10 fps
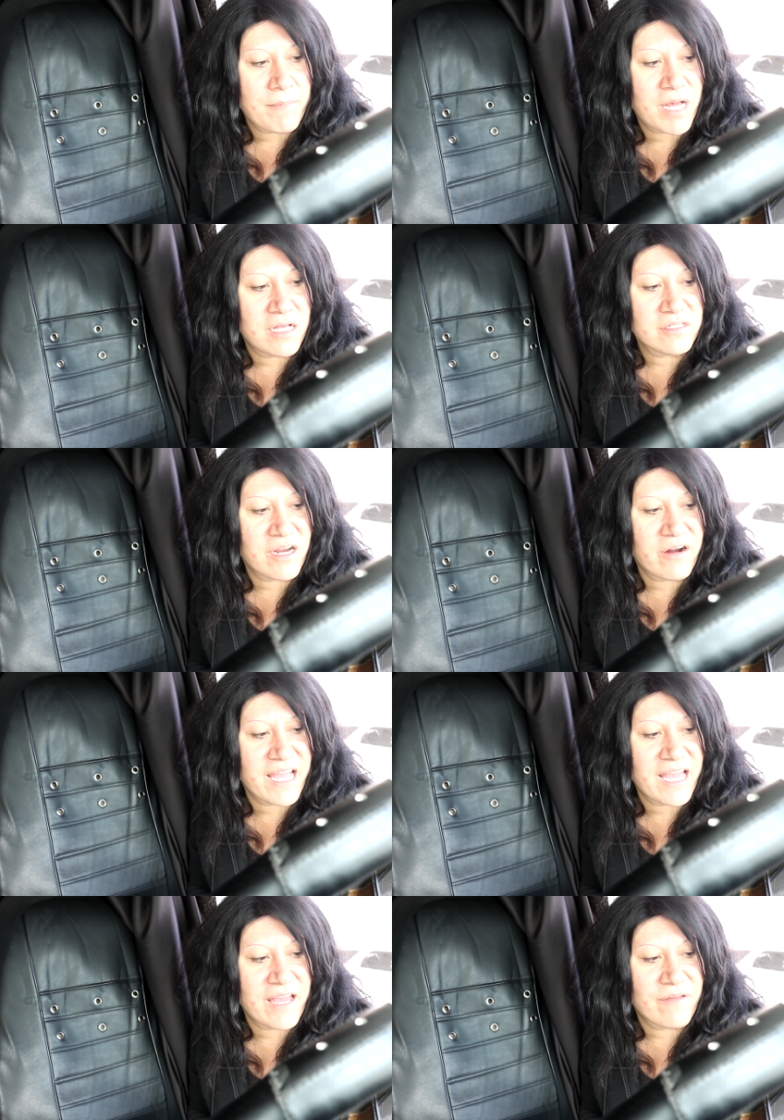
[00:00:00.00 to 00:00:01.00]
miles are
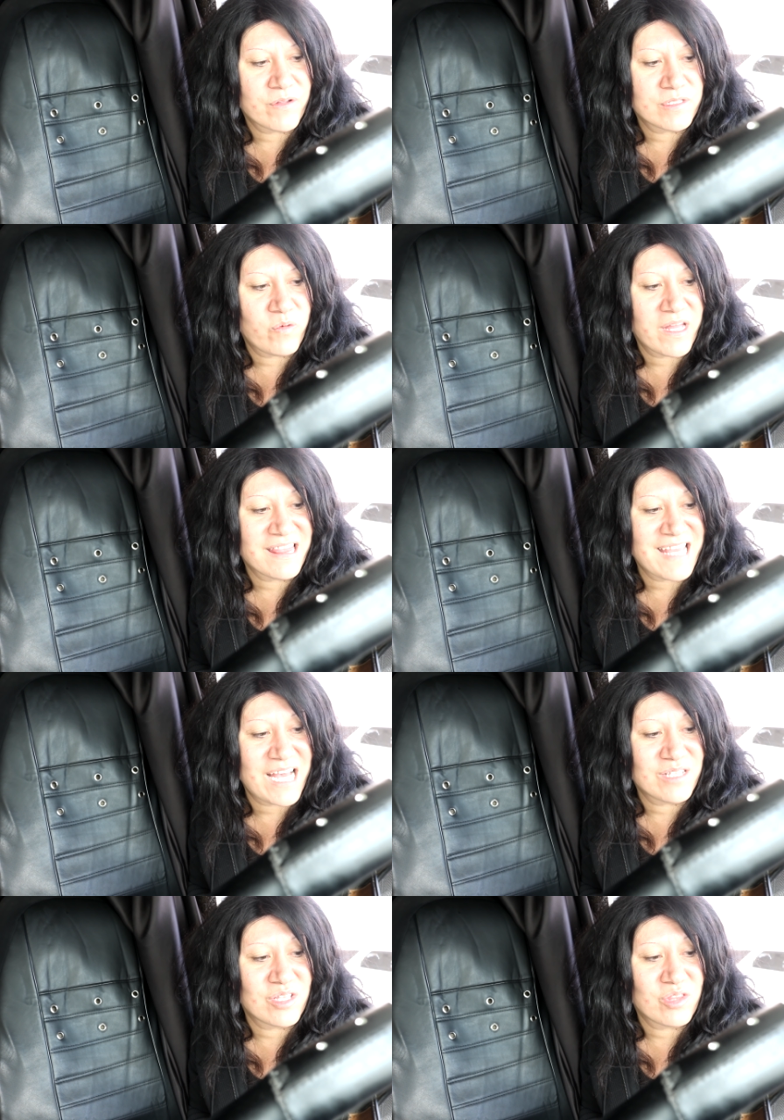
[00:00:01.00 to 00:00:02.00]
at
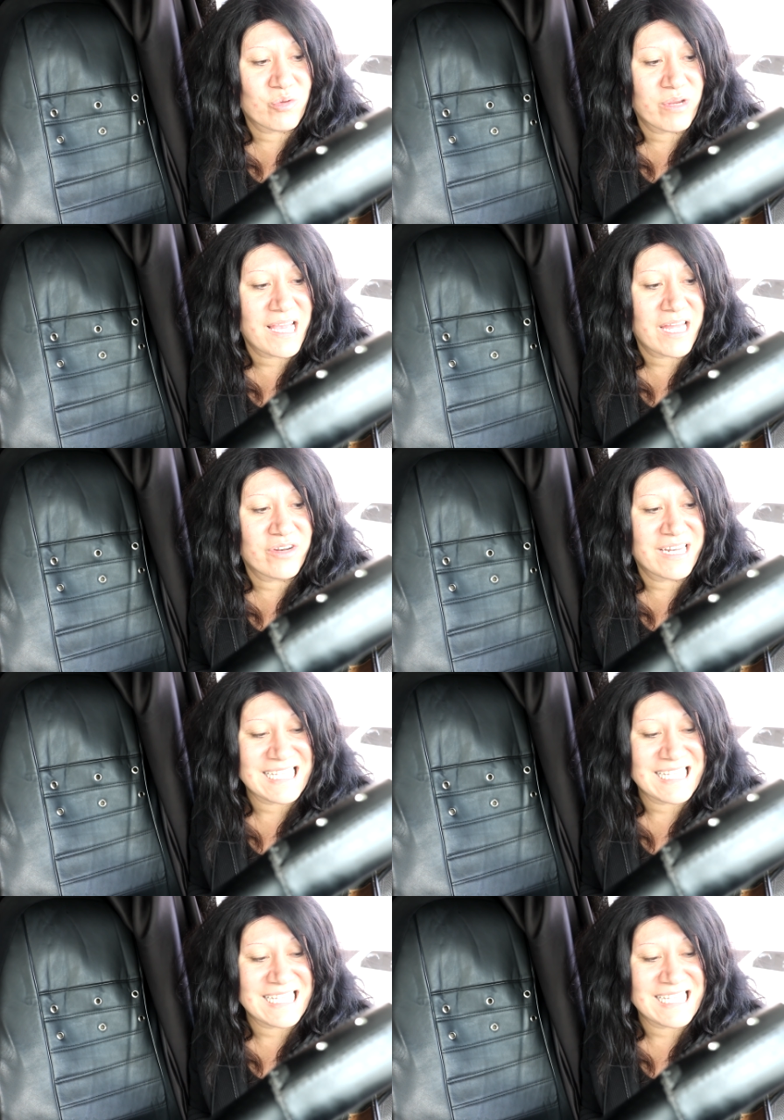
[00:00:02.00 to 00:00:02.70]
51,368.